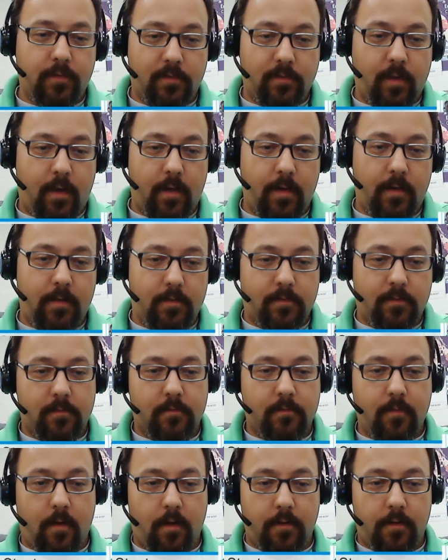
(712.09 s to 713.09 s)
a size
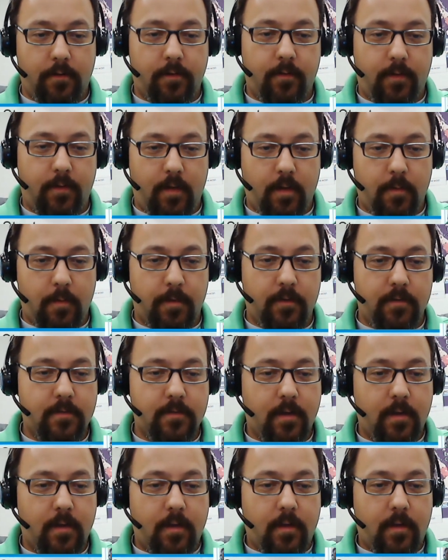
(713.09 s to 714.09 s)
onto the image.